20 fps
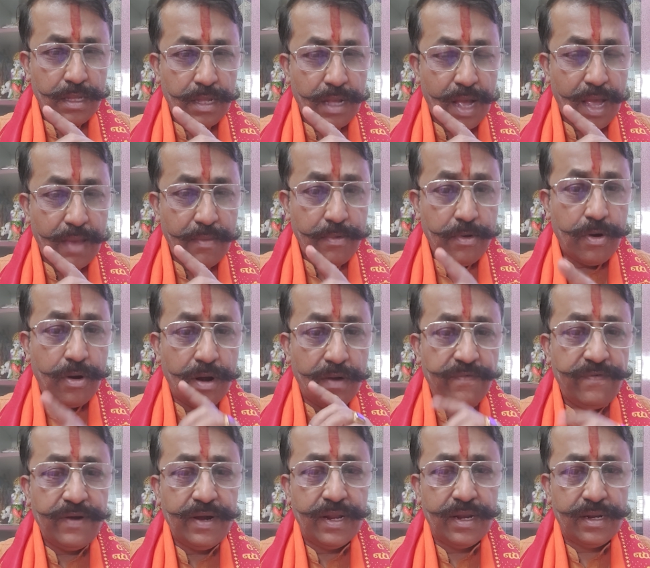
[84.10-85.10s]
I am
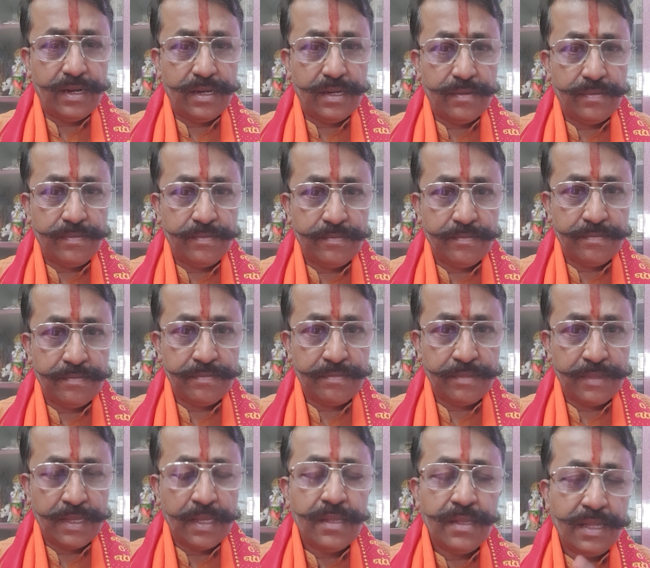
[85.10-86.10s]
confident
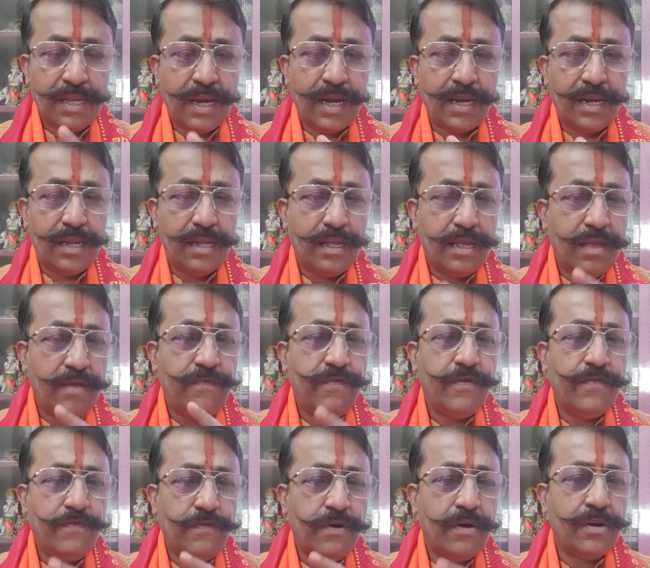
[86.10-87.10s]
that if
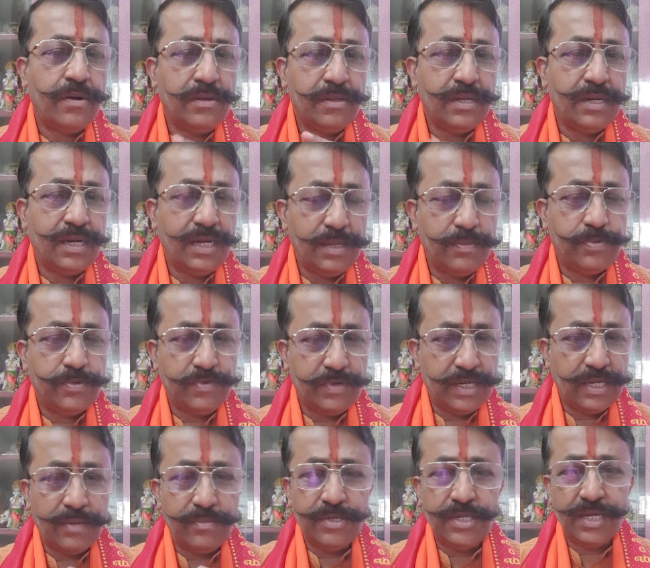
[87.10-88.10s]
you follow the tips
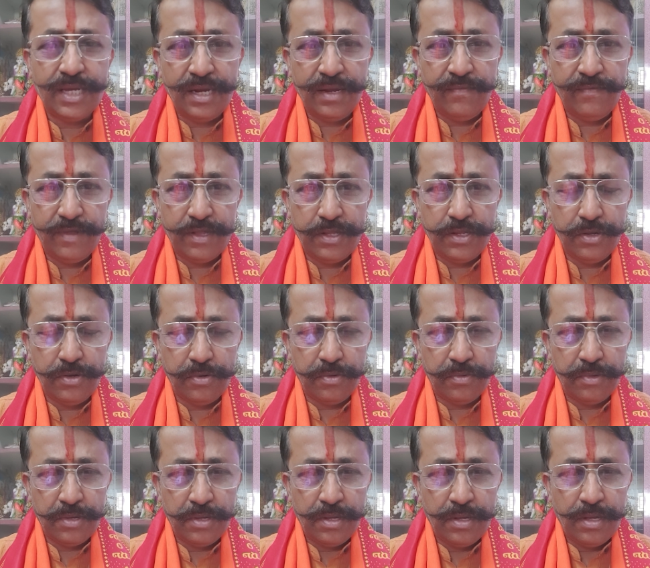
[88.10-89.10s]
which I'm sharing with you,
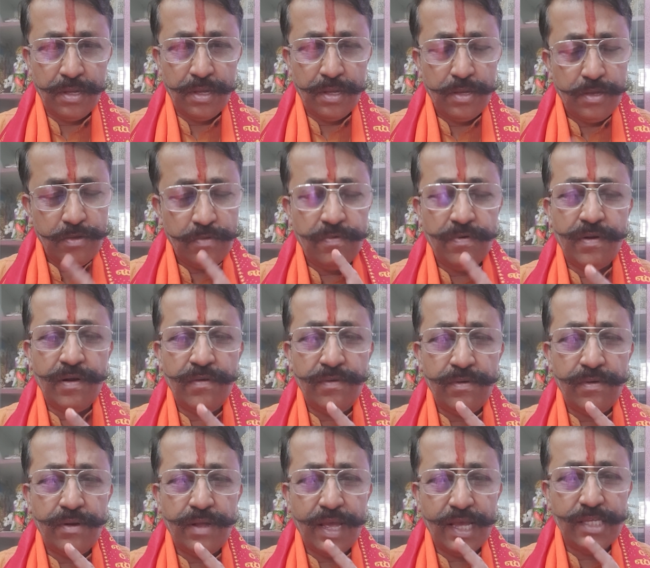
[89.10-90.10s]
you will
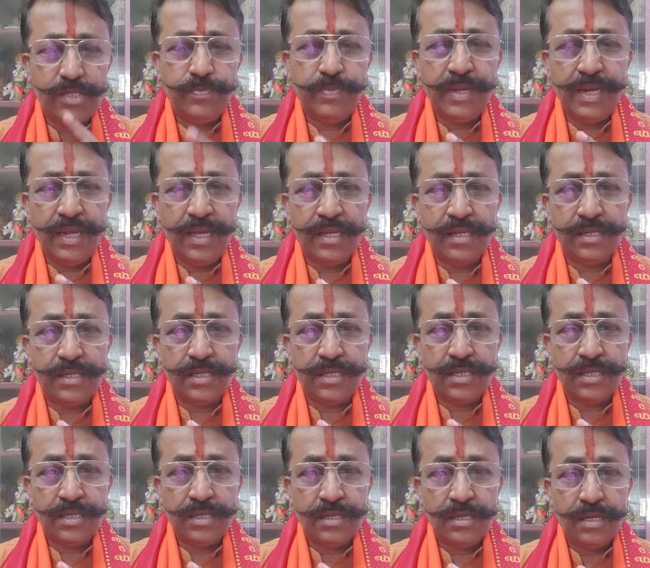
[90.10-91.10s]

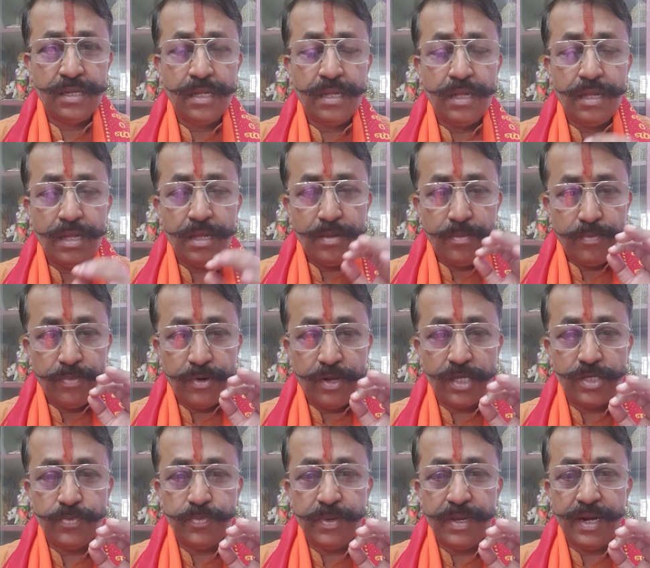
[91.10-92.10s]
experience
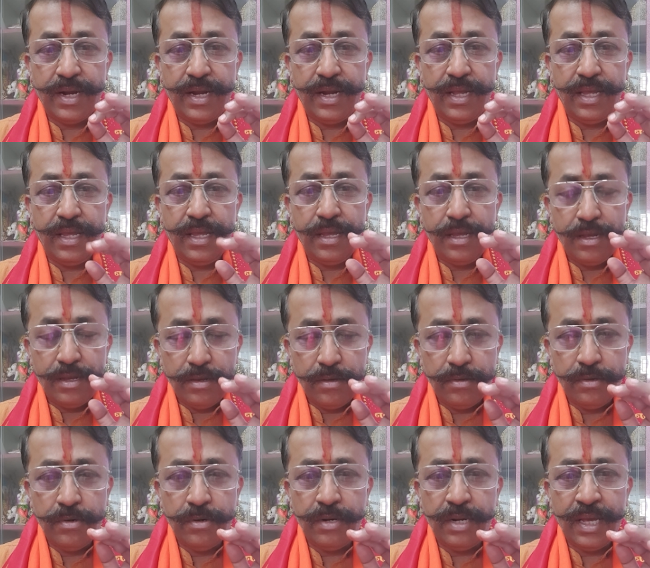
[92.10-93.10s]
prosperity,
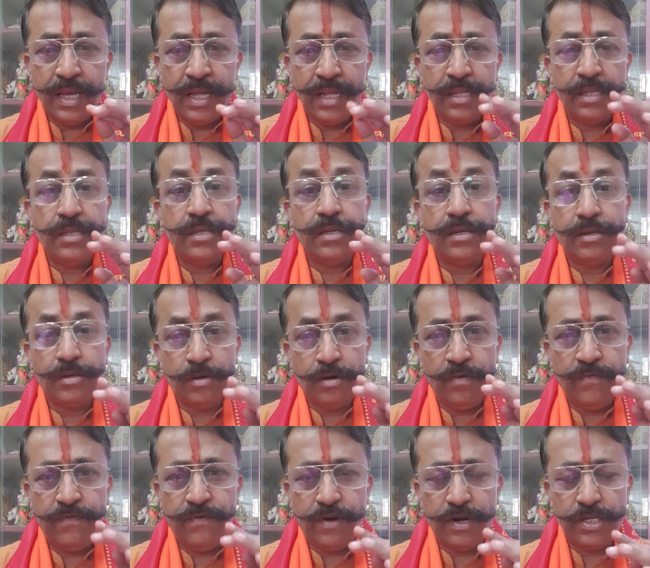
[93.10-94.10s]
good health,
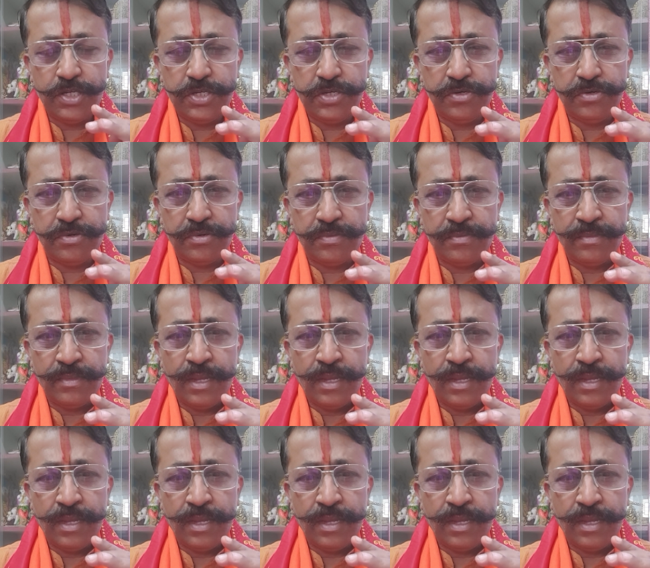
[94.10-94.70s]
good fortune.